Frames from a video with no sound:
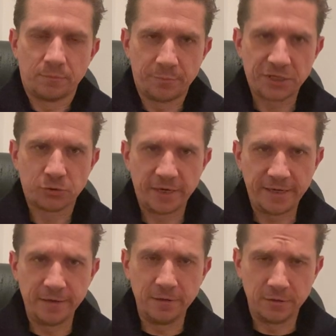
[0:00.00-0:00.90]

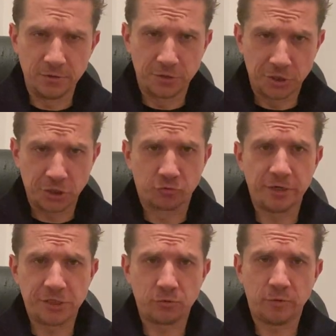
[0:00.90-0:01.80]
between the
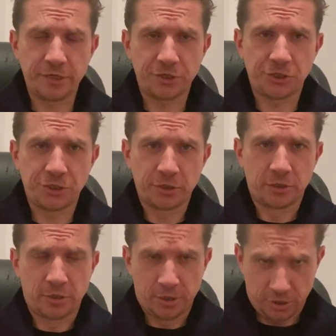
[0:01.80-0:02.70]
degree to which
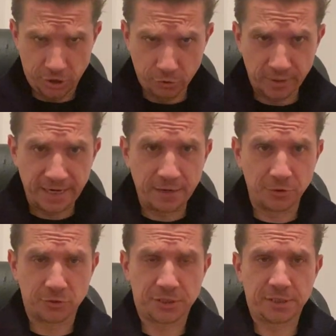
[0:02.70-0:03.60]
you allow
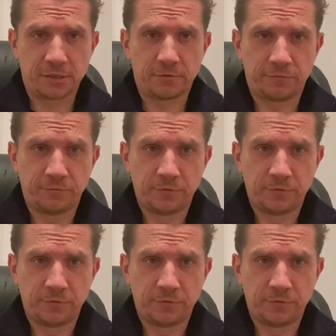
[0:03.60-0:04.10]
yourself